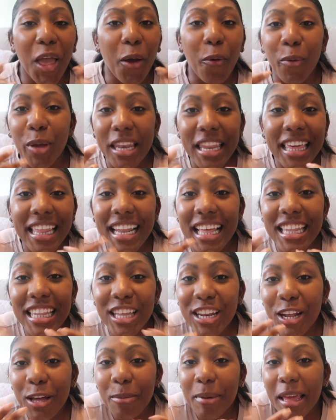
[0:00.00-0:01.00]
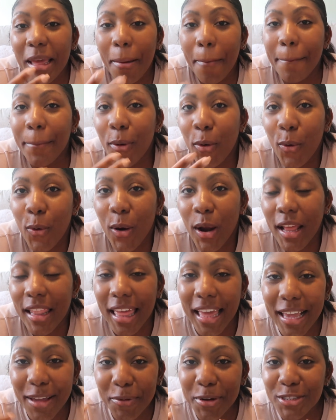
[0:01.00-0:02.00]
we need a little bit more.
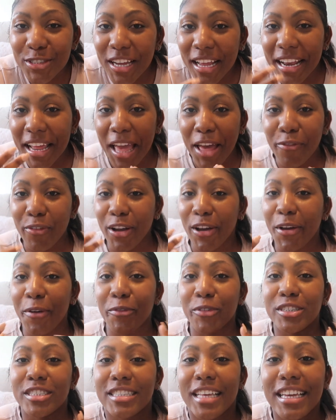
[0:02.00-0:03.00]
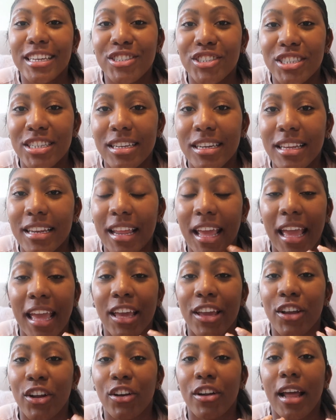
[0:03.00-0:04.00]
Like, we're trying to have a conversation
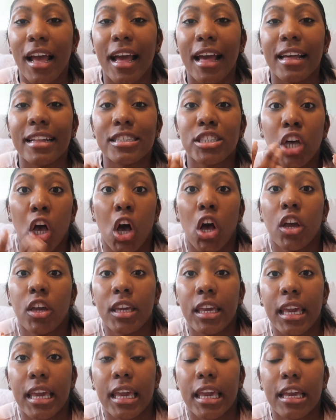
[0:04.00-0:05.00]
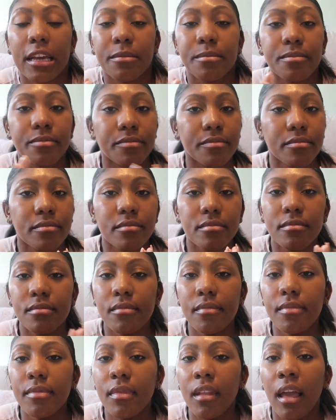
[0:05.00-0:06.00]
and you're not talking.
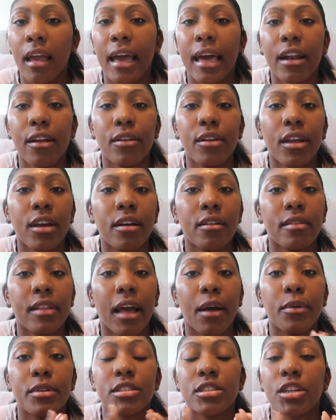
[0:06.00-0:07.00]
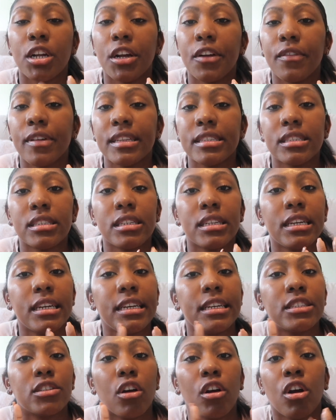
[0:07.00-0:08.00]
I don't know if that was
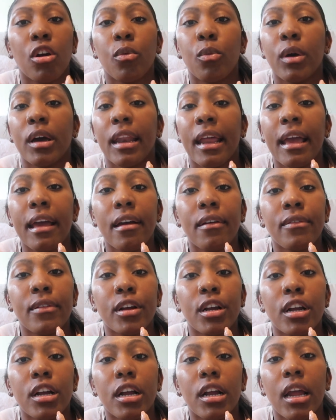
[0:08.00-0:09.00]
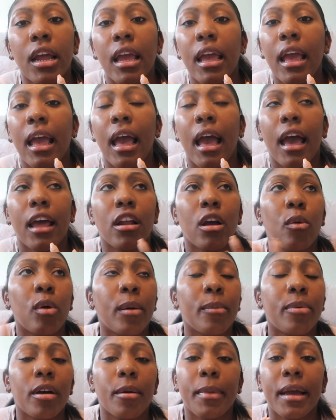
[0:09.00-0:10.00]
nervousness or whatever. I know at
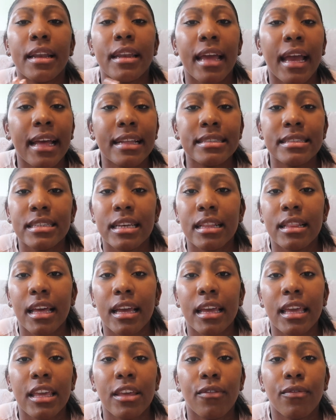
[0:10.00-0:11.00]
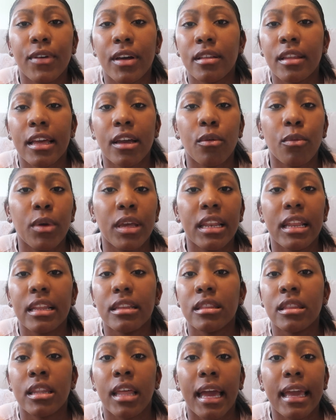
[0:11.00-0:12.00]
one point my dad said that he felt like we
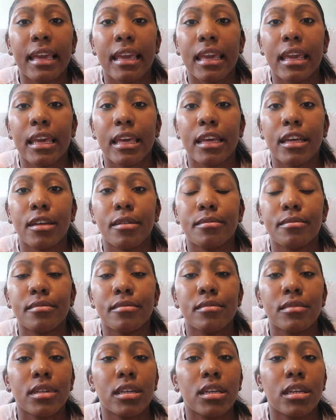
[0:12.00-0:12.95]
didn't like him.